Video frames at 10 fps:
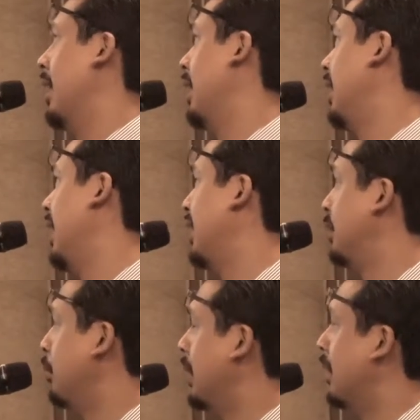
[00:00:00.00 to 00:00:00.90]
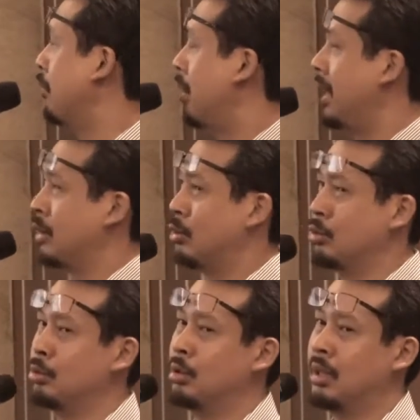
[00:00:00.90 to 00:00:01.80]
it has been applied
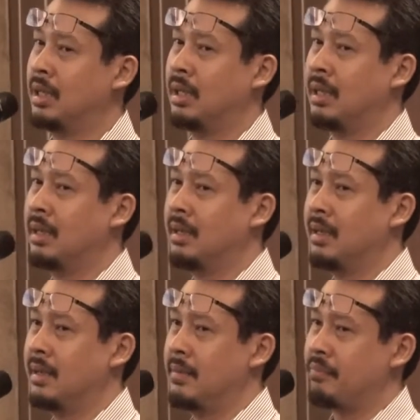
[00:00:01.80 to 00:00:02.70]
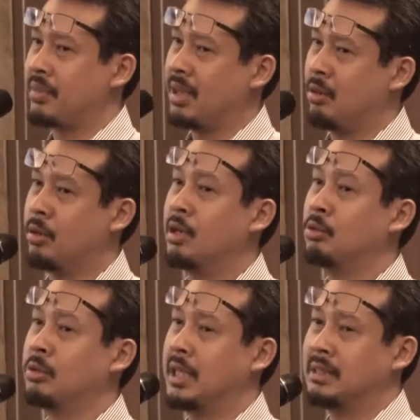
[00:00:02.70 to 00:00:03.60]
to
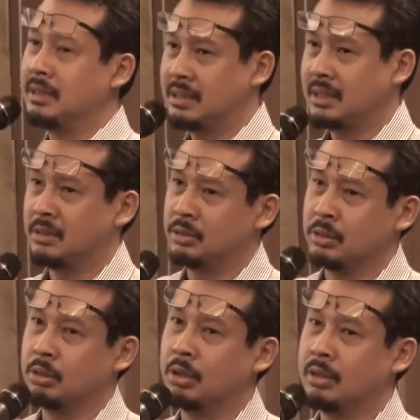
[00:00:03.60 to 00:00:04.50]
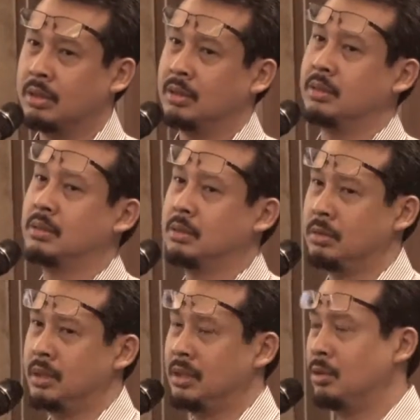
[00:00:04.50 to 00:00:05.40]
orangutan research also. So
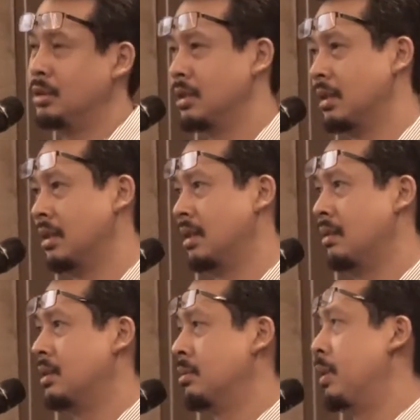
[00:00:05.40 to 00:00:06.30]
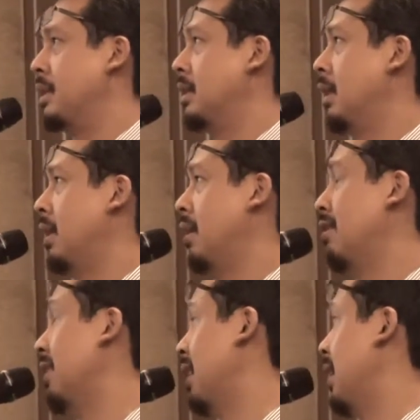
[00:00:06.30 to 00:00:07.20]
they use special
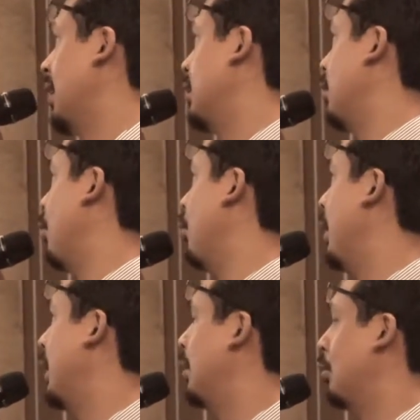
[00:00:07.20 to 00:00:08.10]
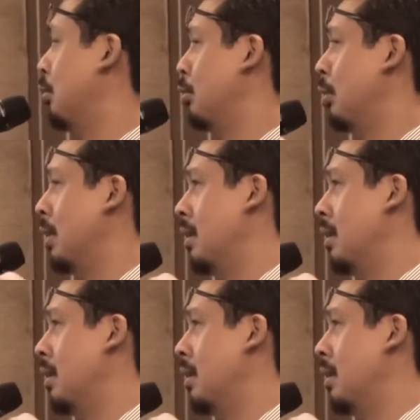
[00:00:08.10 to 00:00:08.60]
software to